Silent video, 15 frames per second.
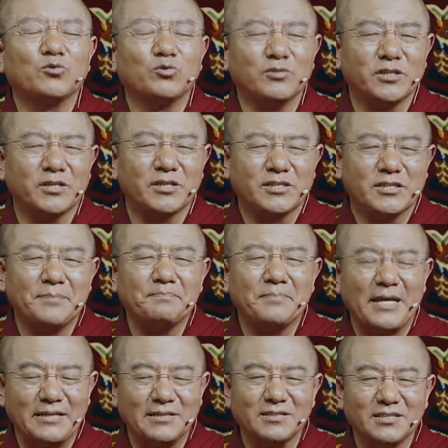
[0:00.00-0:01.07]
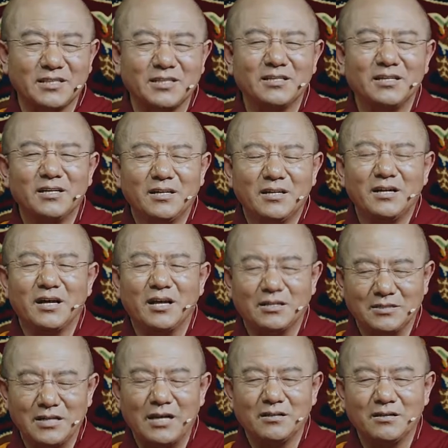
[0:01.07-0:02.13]
So I really
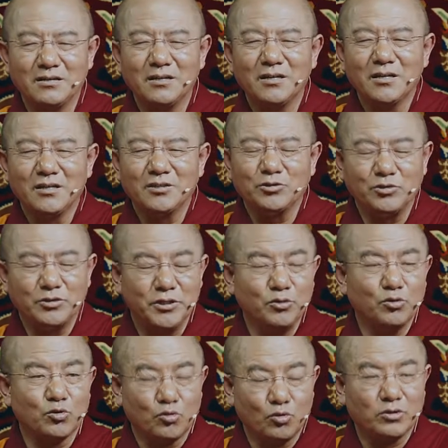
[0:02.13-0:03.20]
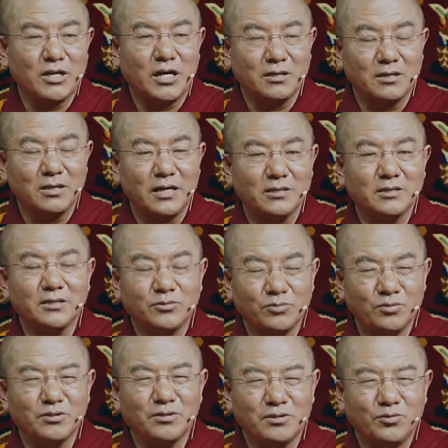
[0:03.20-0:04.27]
call upon all of you to be more
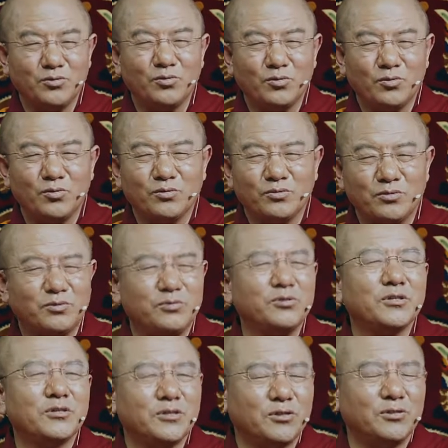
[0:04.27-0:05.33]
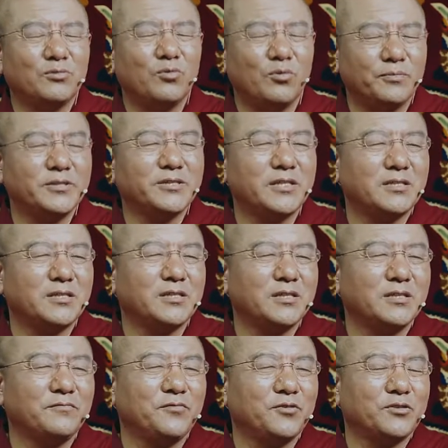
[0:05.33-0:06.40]
active
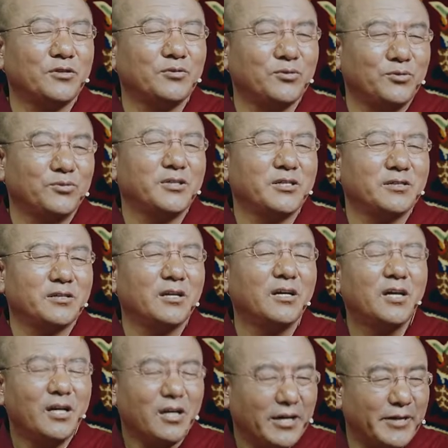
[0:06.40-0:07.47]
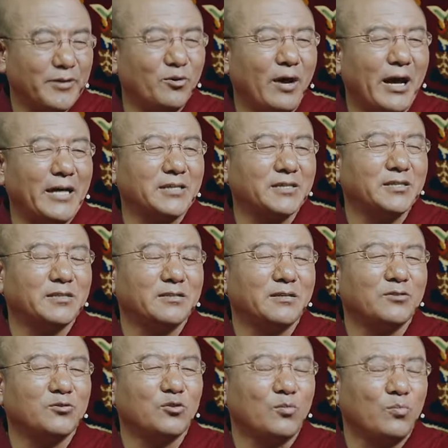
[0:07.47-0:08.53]
socially, to help out
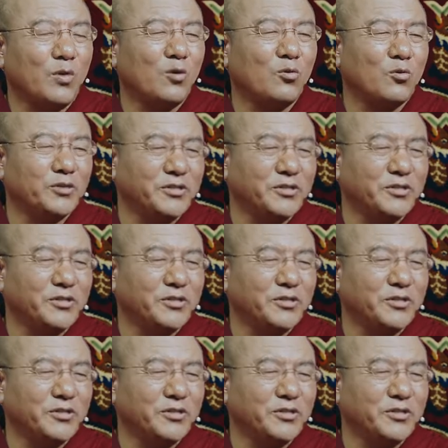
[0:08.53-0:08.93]
others.